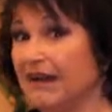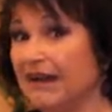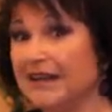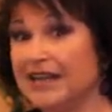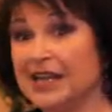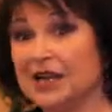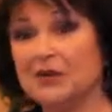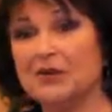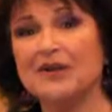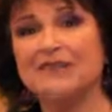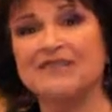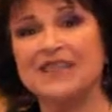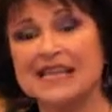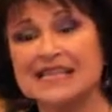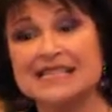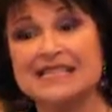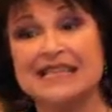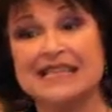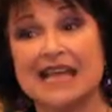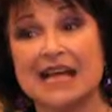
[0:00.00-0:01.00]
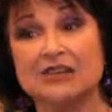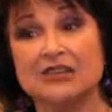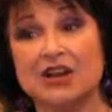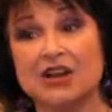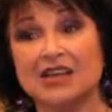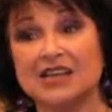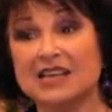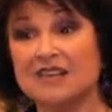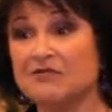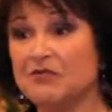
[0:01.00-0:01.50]
You know, if they said that
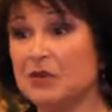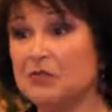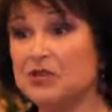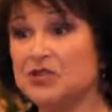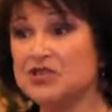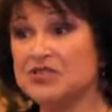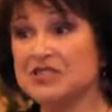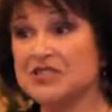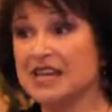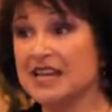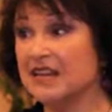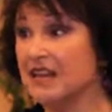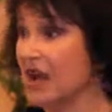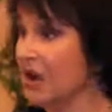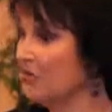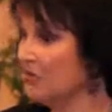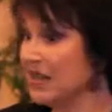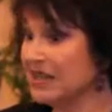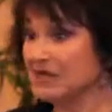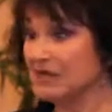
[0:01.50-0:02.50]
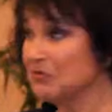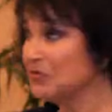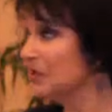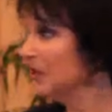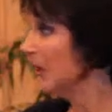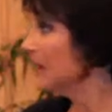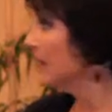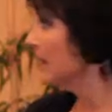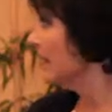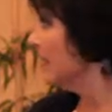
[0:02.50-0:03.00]
long enough, what would you say? All right, then we're
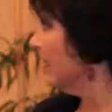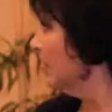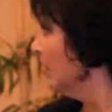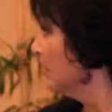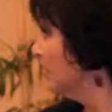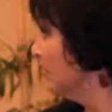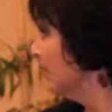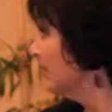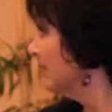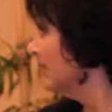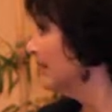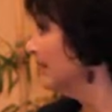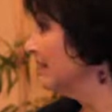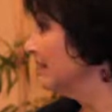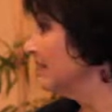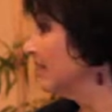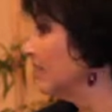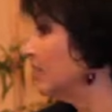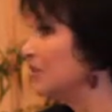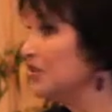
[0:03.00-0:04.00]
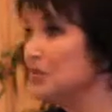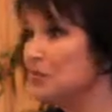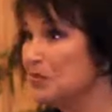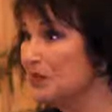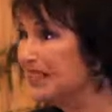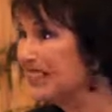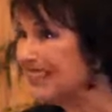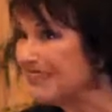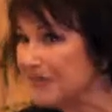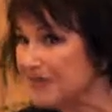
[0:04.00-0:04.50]
not going to go. You don't
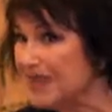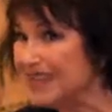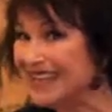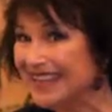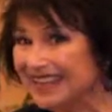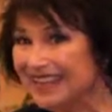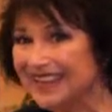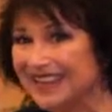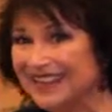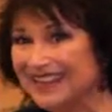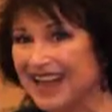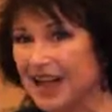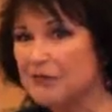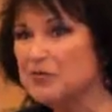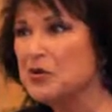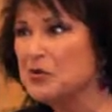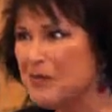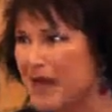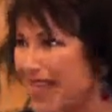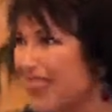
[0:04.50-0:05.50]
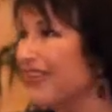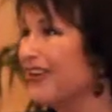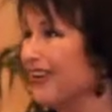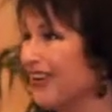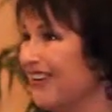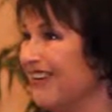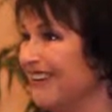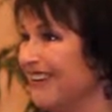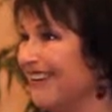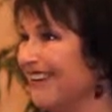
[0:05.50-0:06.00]
believe me? I'm your mother.
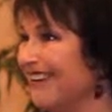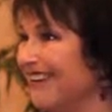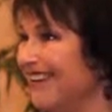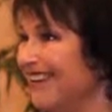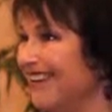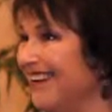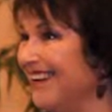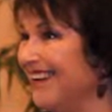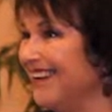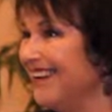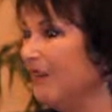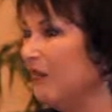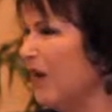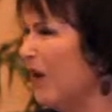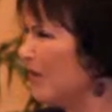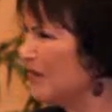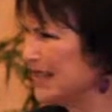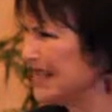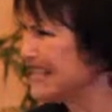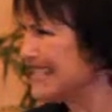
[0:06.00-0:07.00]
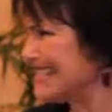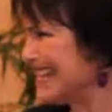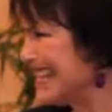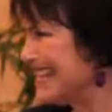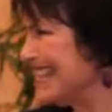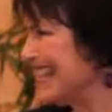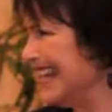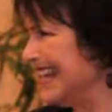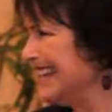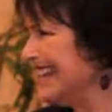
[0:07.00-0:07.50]
Why would I
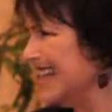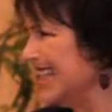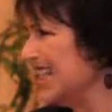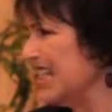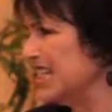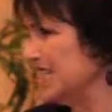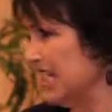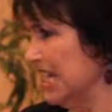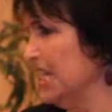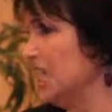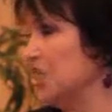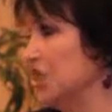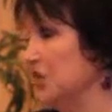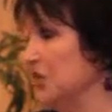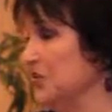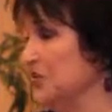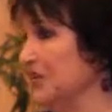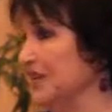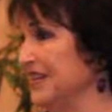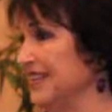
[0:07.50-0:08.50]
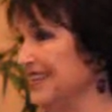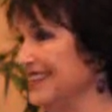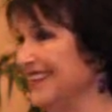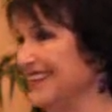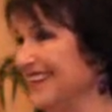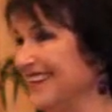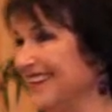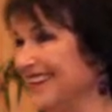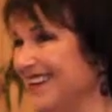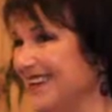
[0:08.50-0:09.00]
say that and then not take you?
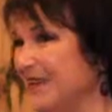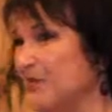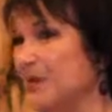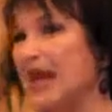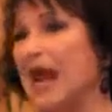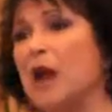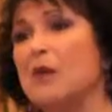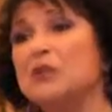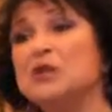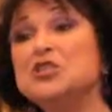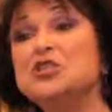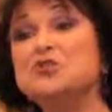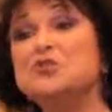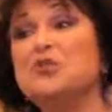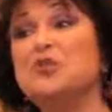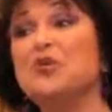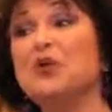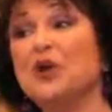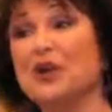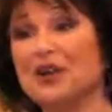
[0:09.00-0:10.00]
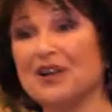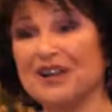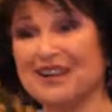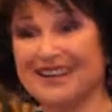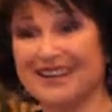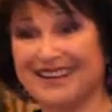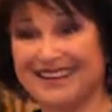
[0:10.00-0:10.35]
But how much more?